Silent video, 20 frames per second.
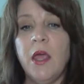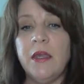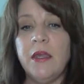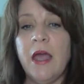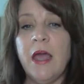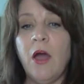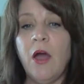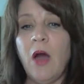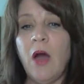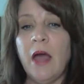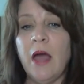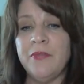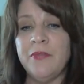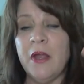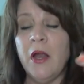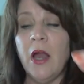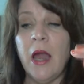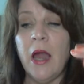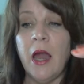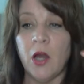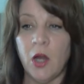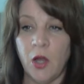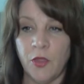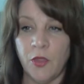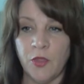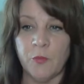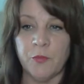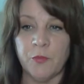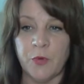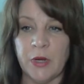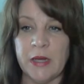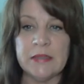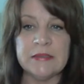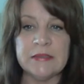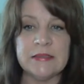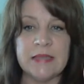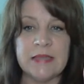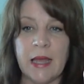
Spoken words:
Now, there are other brands.